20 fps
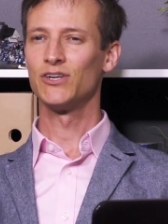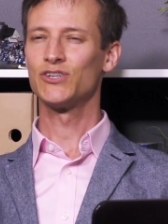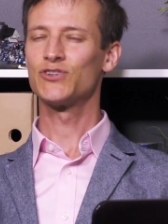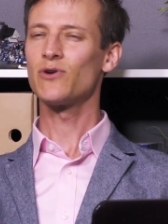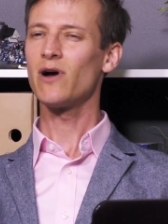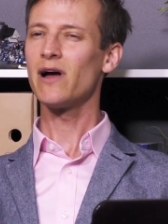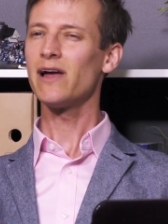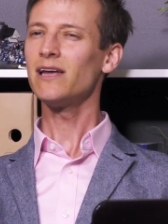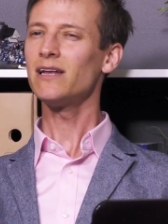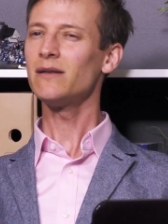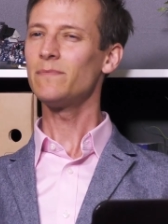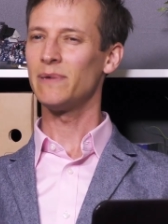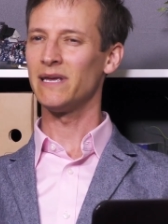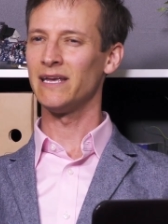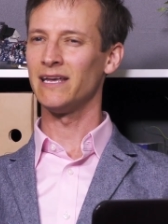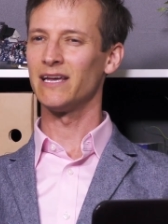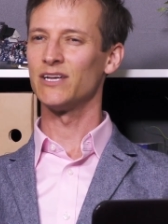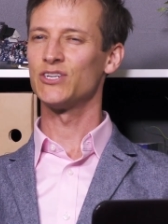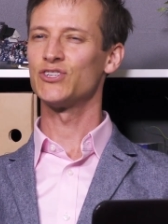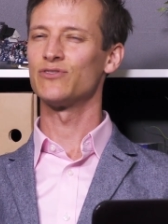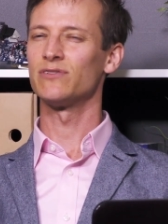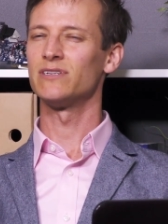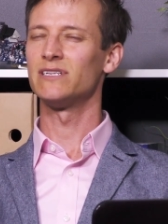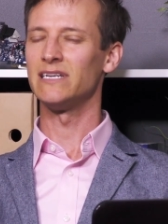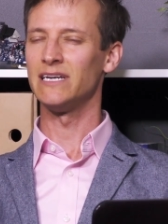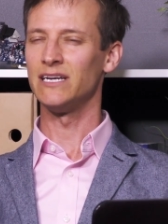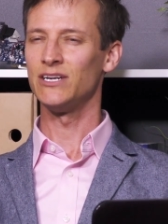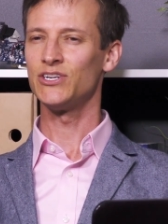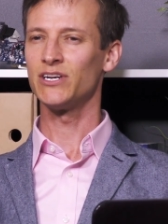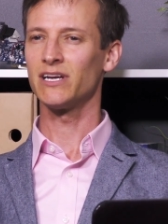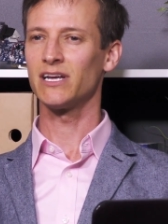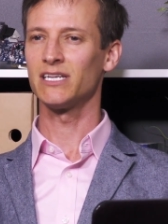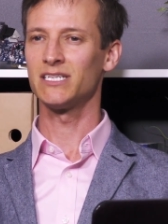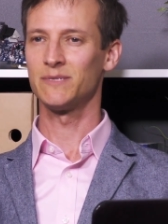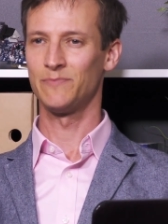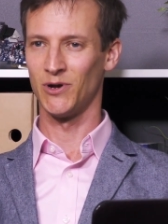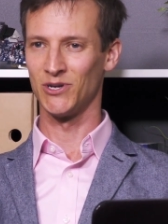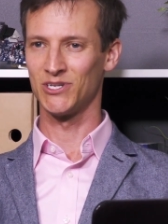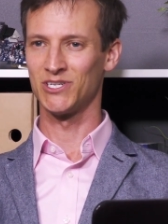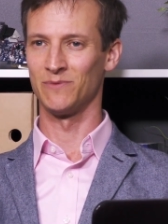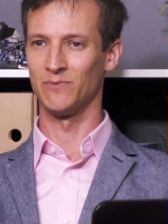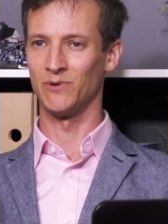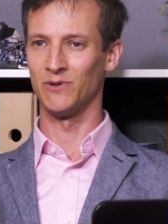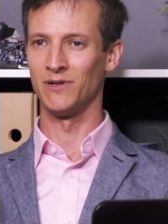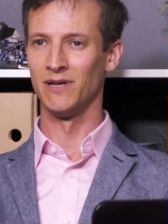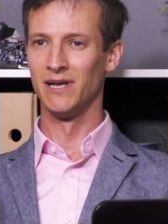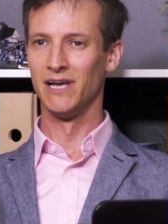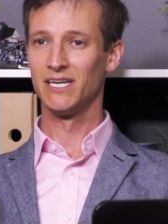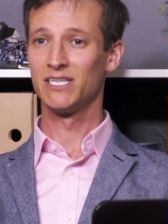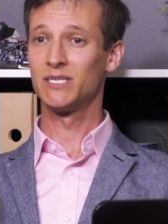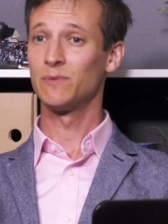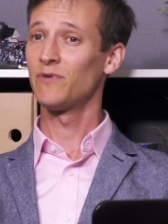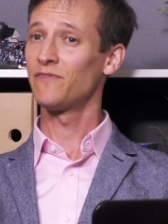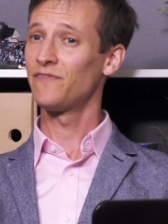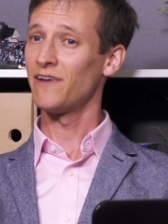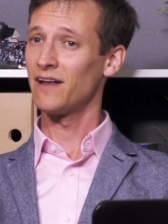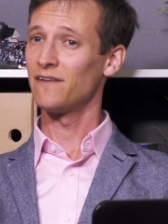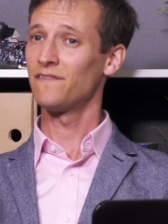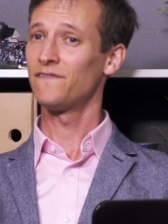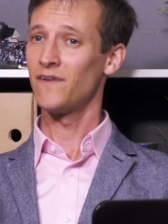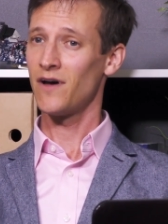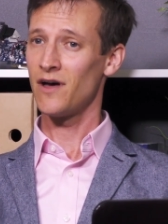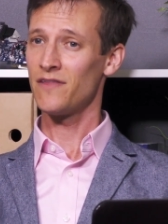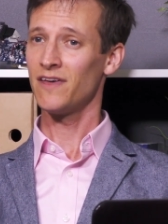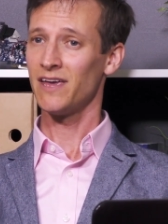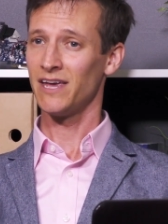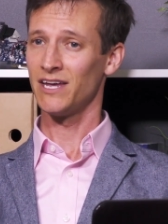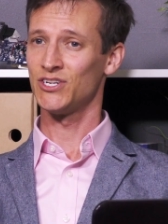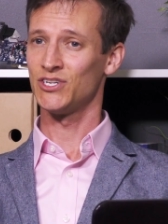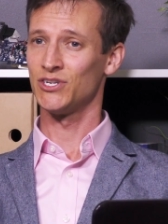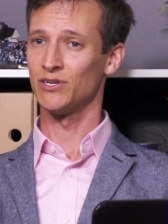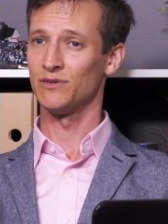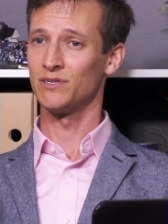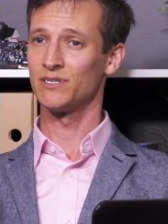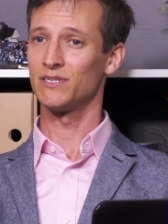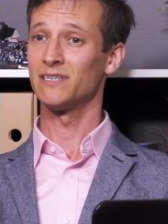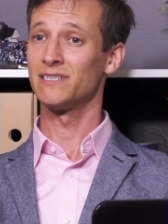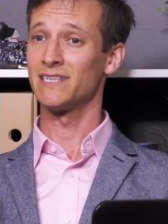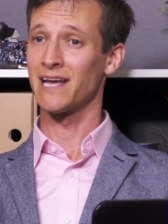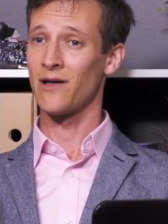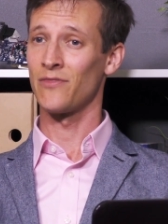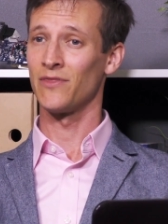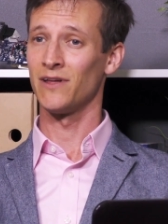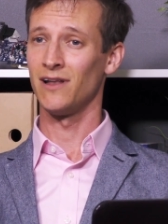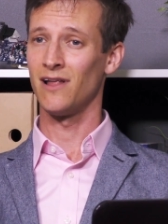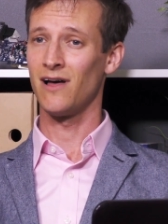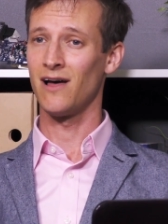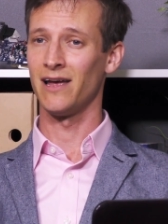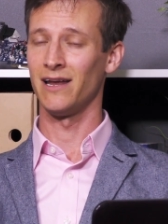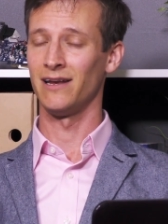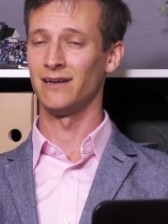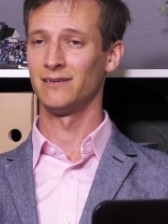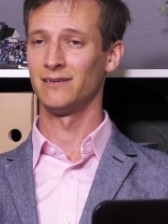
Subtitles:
try and be as strategic as possible to prevent further issues down the line.